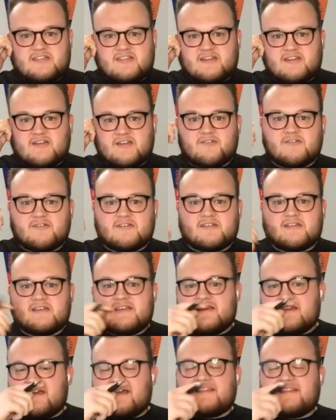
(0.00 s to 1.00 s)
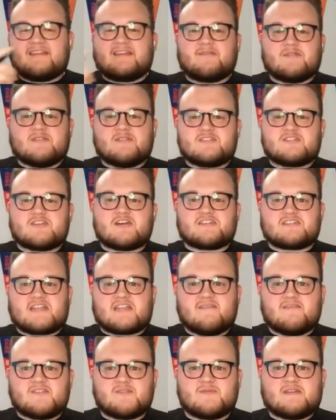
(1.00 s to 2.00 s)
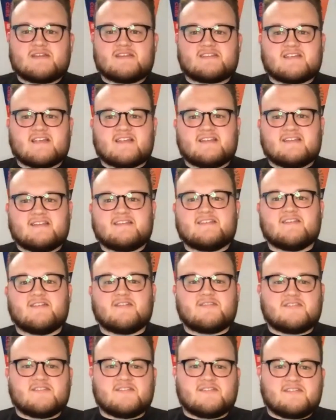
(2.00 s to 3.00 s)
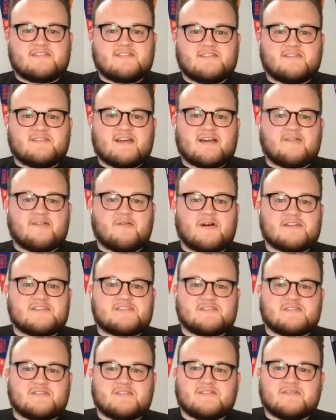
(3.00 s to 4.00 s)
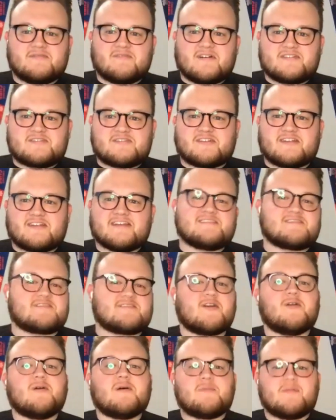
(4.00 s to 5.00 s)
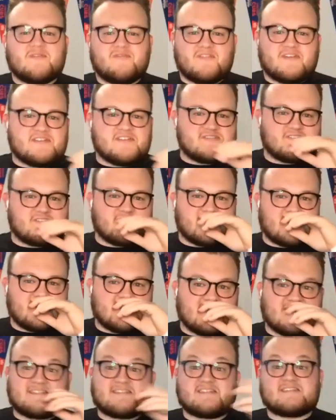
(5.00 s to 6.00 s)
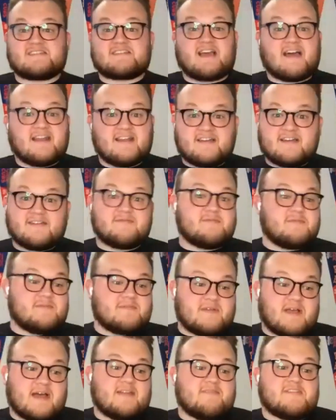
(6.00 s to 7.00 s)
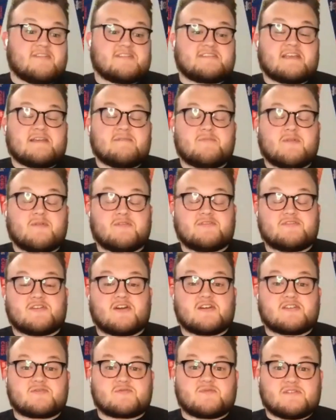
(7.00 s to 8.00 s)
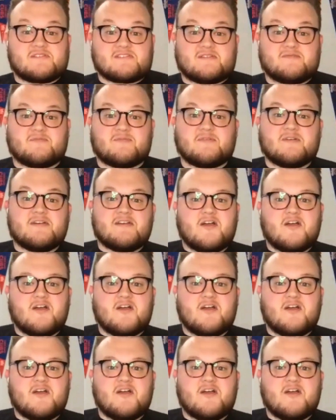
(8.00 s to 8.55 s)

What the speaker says: You know, I think when Josh gave it to me, he said, you know, you got to watch your kids grow up eventually. And this is I'm kind of in the same boat that Josh was. I'm